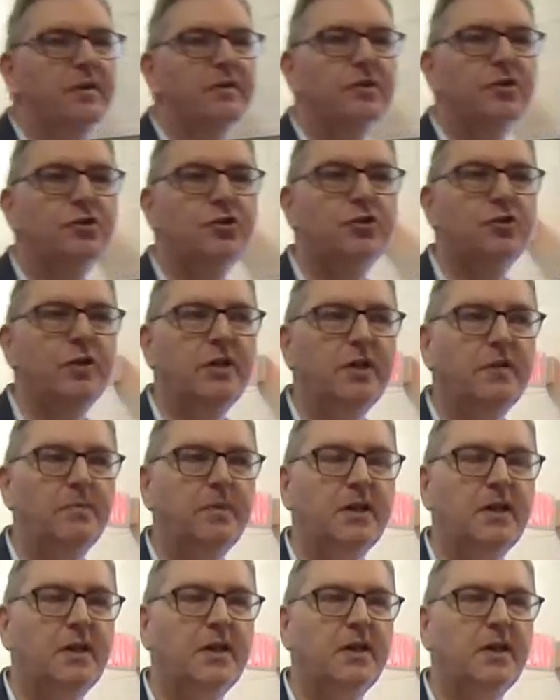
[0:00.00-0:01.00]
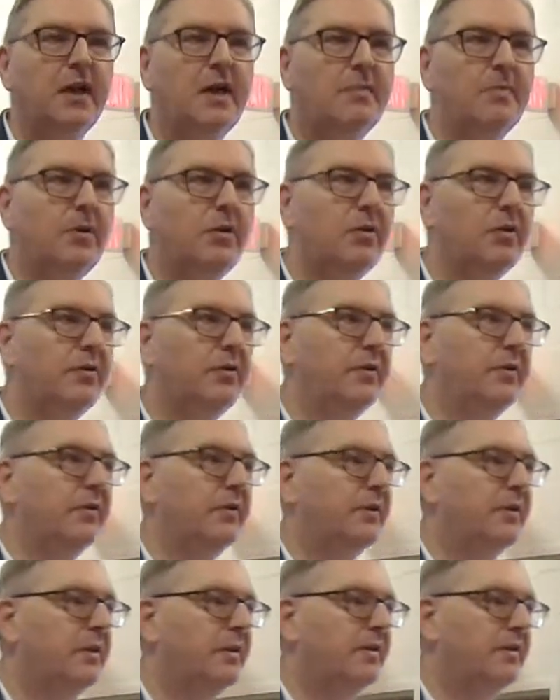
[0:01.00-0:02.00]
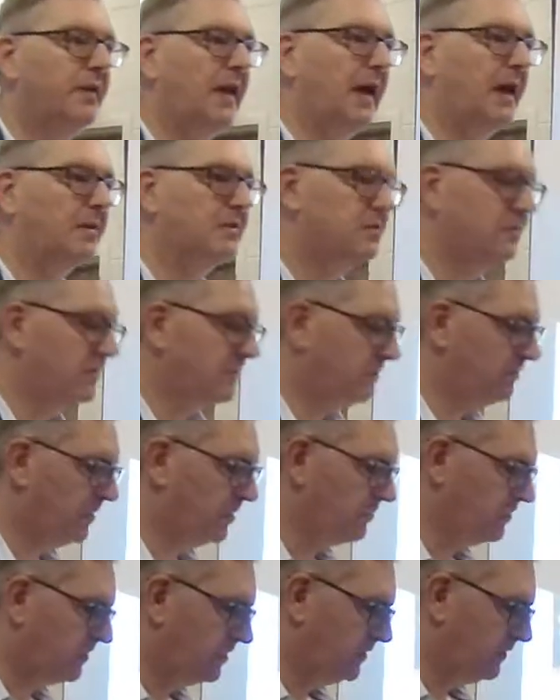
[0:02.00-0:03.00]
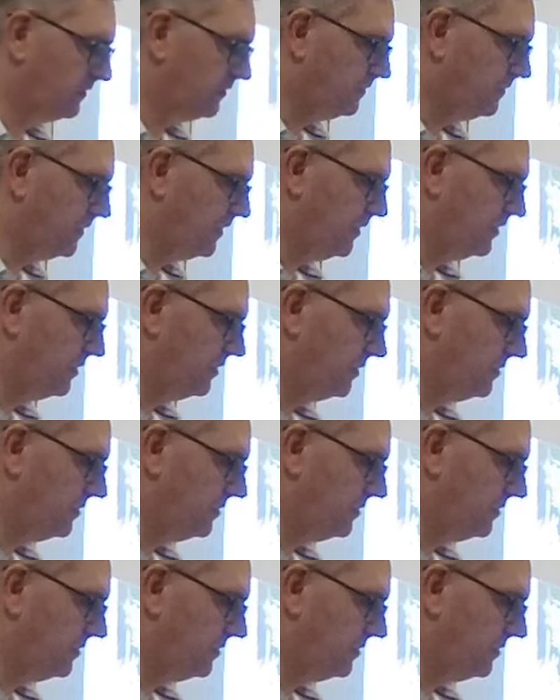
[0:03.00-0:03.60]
the tree, picking up on that motif in